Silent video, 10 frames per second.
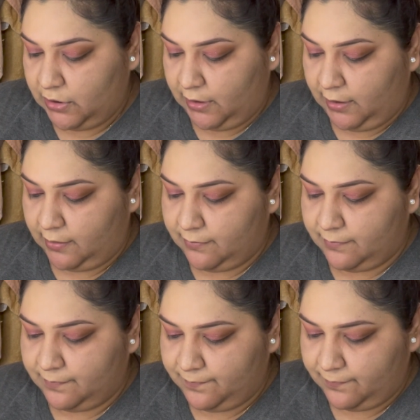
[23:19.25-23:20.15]

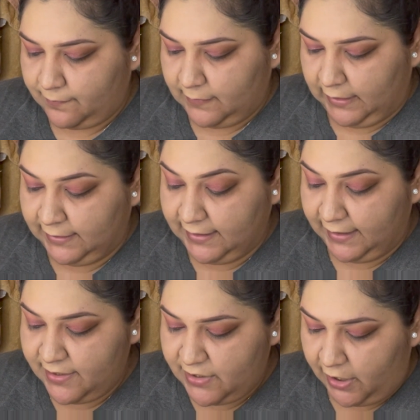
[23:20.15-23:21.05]
and then
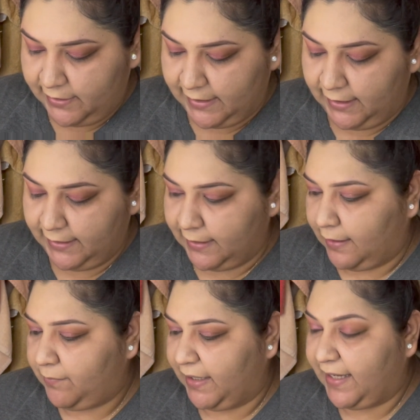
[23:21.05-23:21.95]
I start yelling.
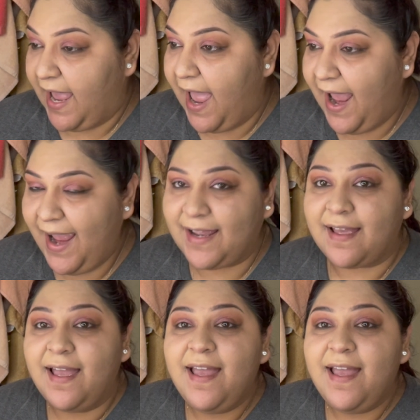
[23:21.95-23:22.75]
I'm like, hey.